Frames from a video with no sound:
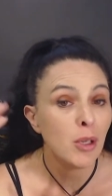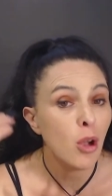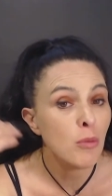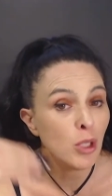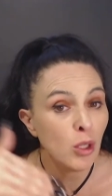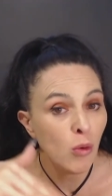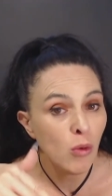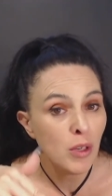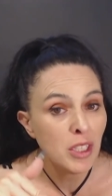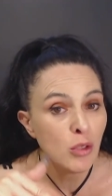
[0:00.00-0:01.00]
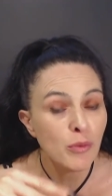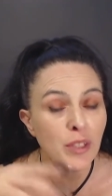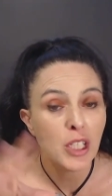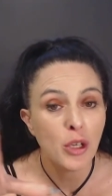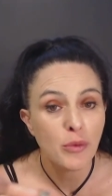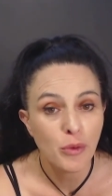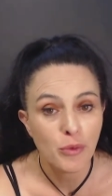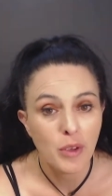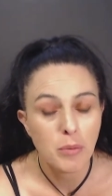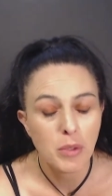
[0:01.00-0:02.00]
I'm recording your video for
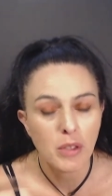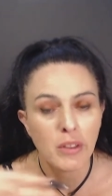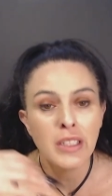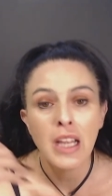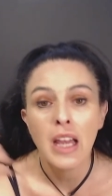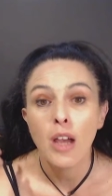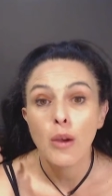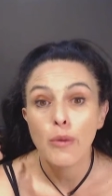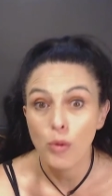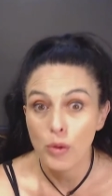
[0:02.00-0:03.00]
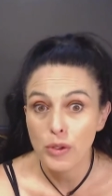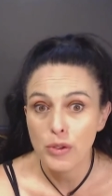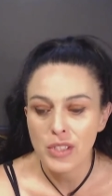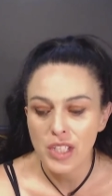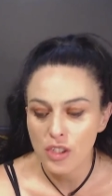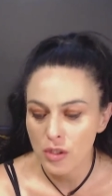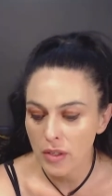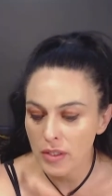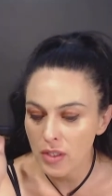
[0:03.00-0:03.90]
February for you, Sagittarius.